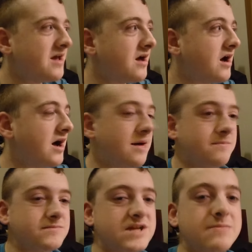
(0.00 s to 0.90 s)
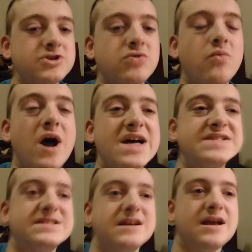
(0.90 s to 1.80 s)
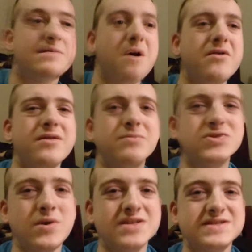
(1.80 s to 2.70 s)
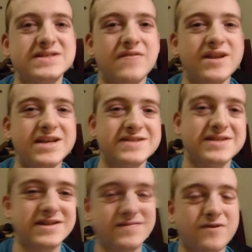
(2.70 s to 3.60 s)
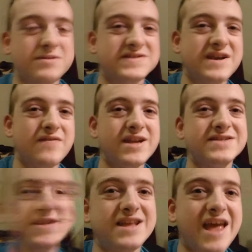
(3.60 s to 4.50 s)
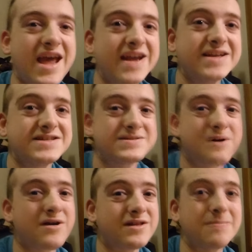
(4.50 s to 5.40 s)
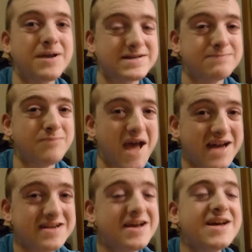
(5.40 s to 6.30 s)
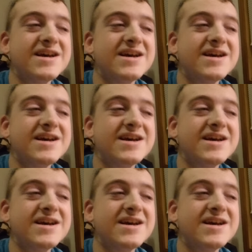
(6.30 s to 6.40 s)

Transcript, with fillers: um, temperature wise, probably between seventy, from the seventies to the eighties is probably the best bet.